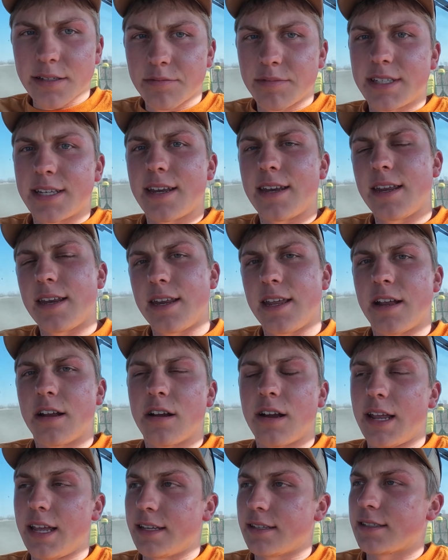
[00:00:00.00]
I'm sitting here
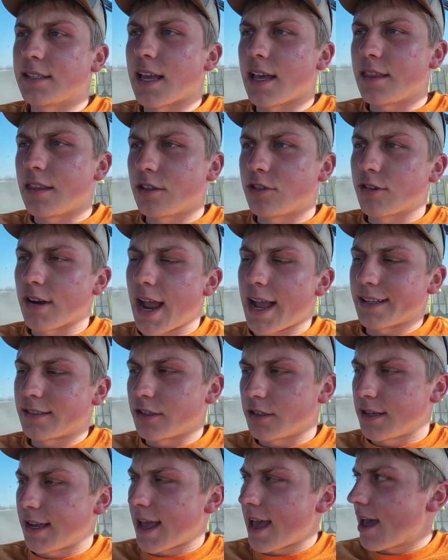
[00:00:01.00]
inside the tractor
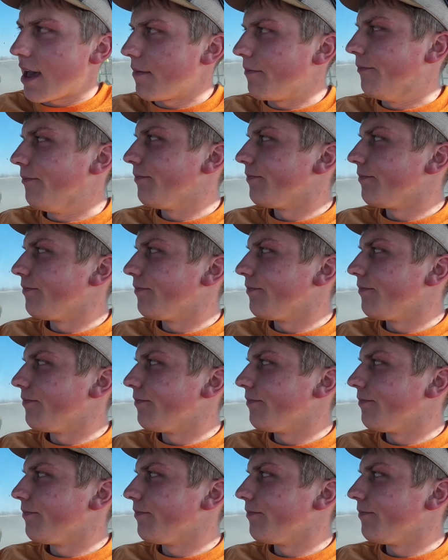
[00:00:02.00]
cab,